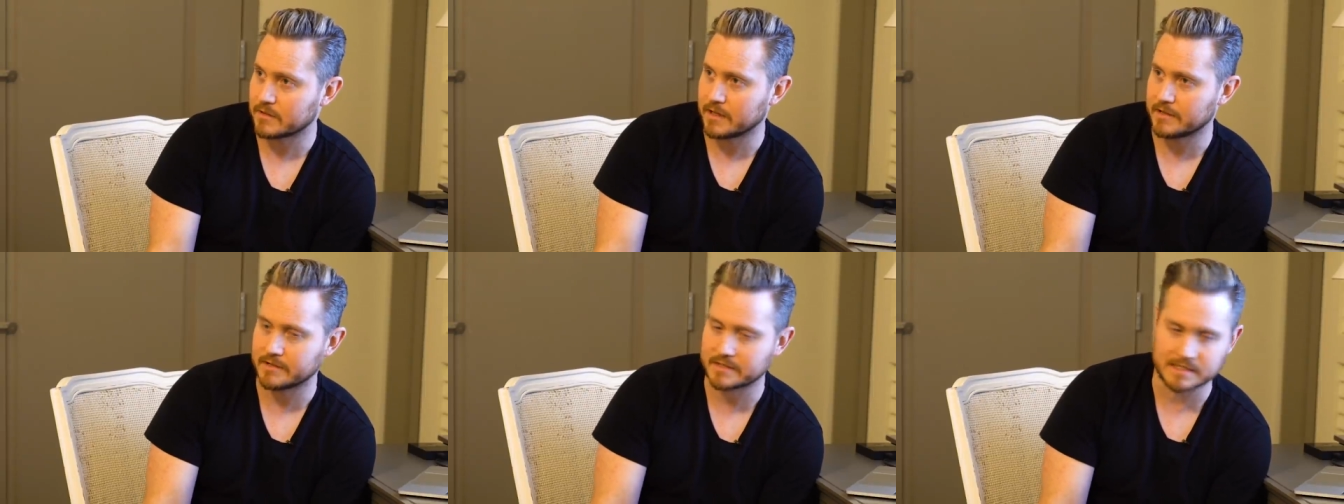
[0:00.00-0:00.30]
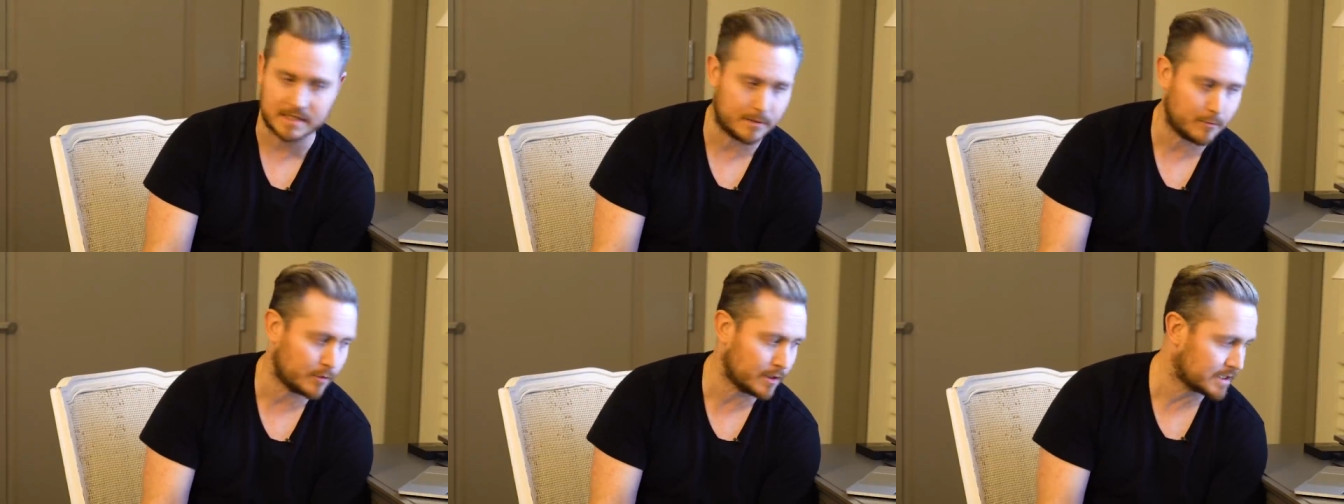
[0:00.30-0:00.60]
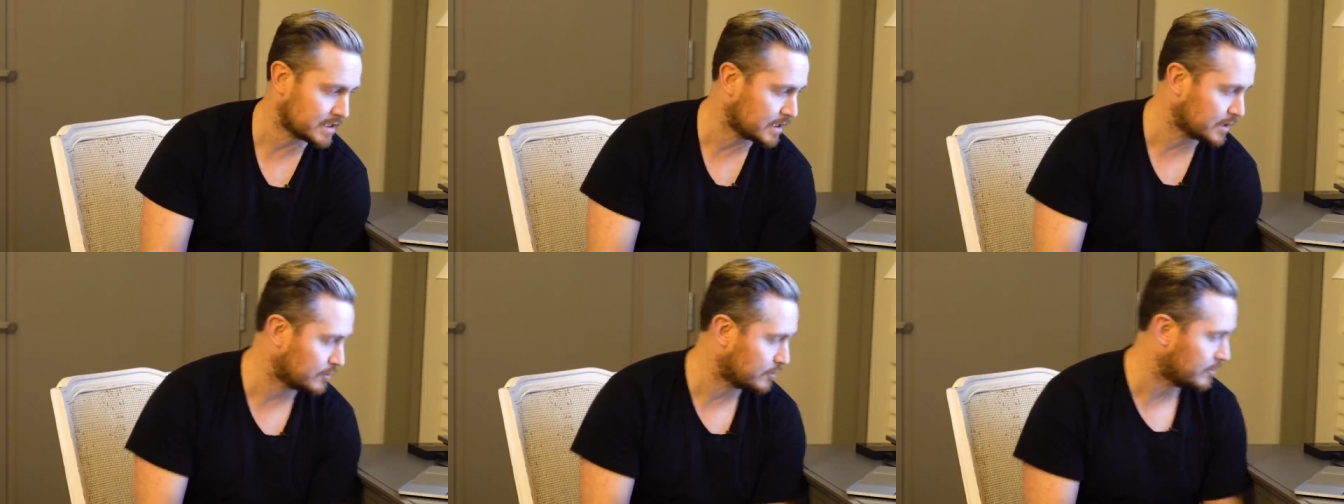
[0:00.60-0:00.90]
right? In the same way,
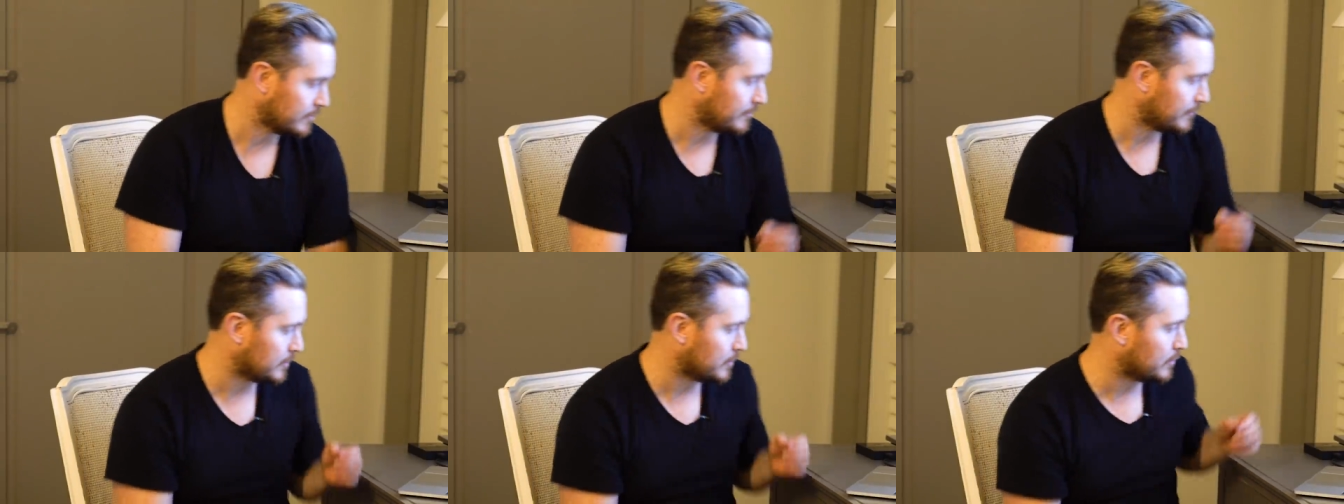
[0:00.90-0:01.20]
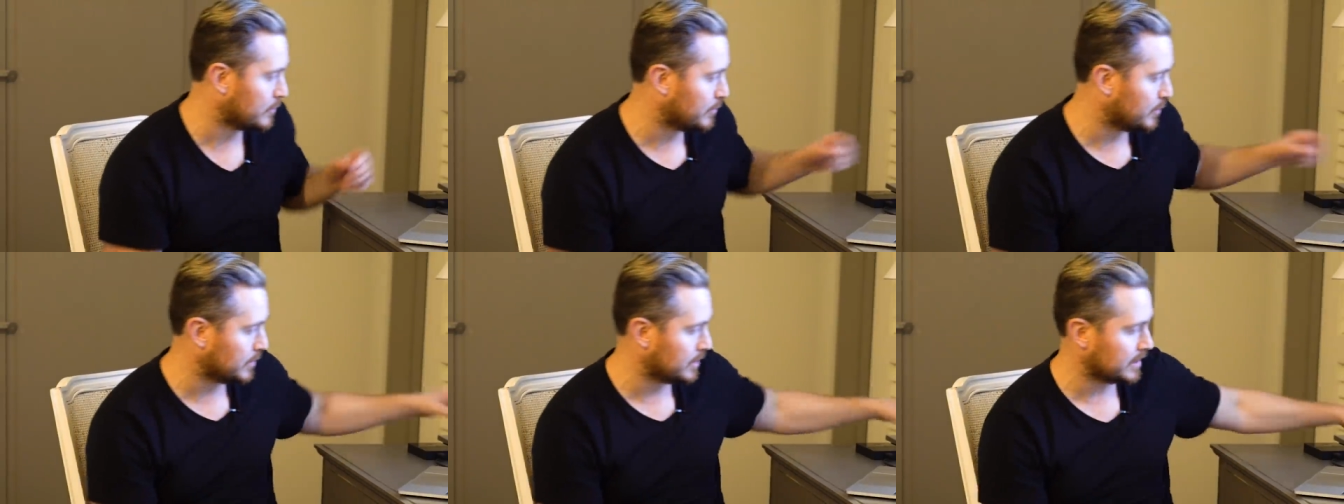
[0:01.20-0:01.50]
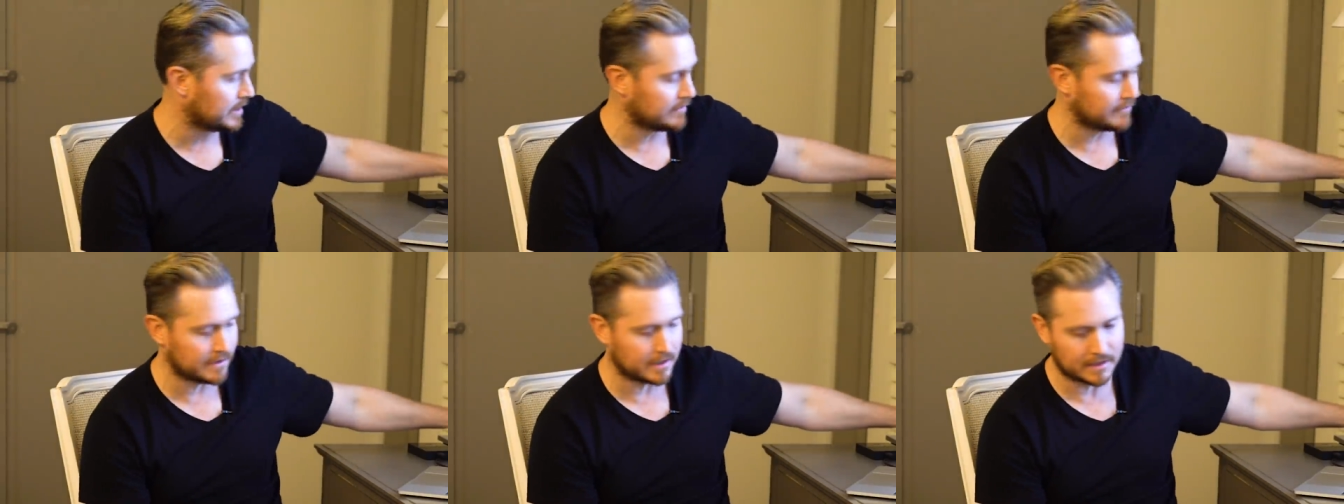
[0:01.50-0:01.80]
it's congruent for you to
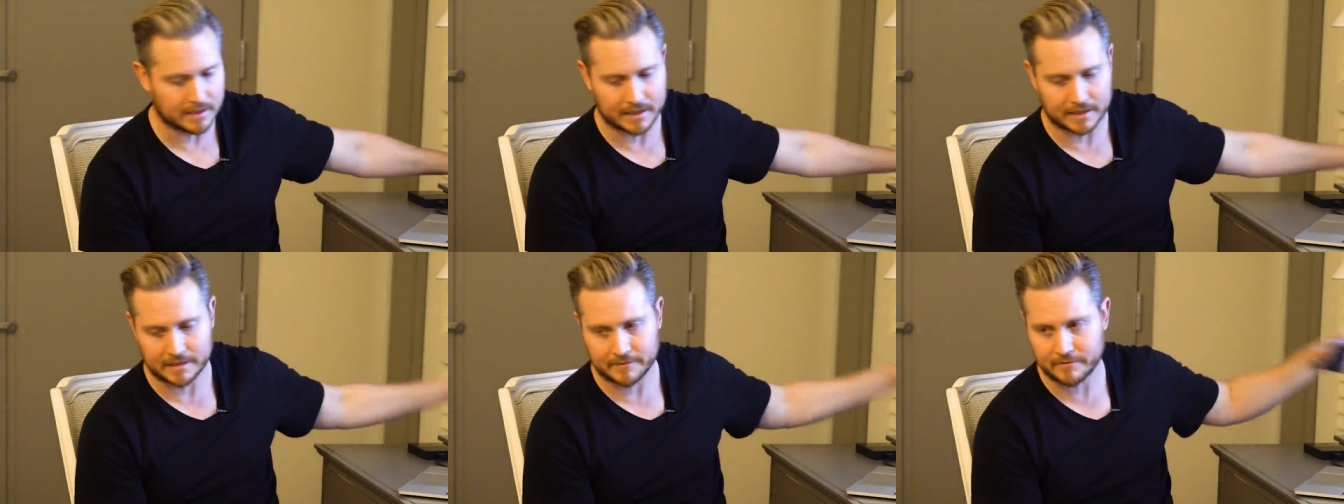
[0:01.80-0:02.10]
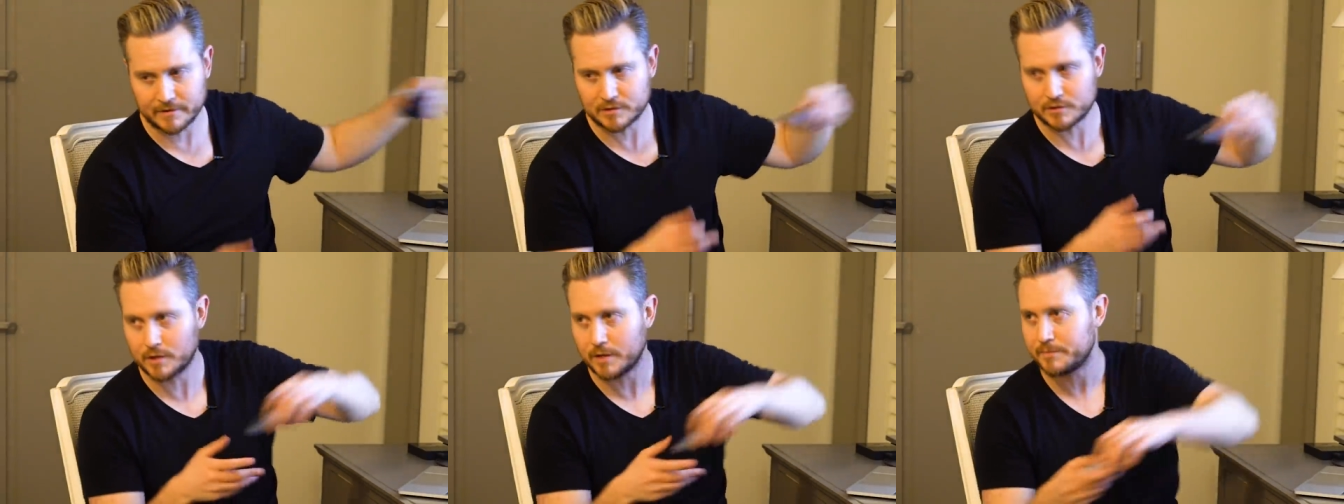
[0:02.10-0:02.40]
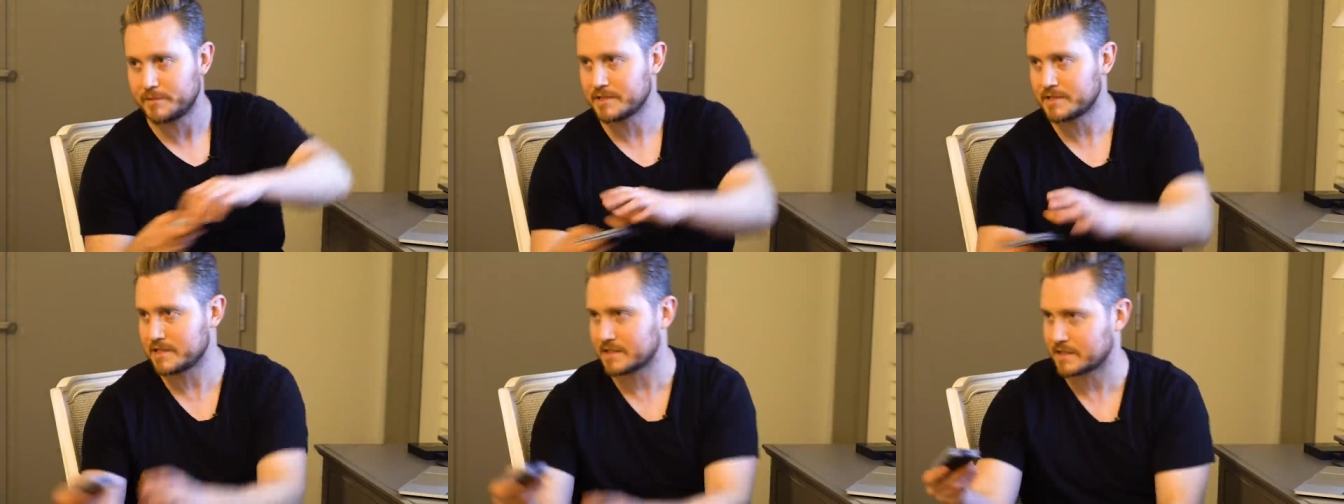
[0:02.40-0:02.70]
believe that like if I drop this,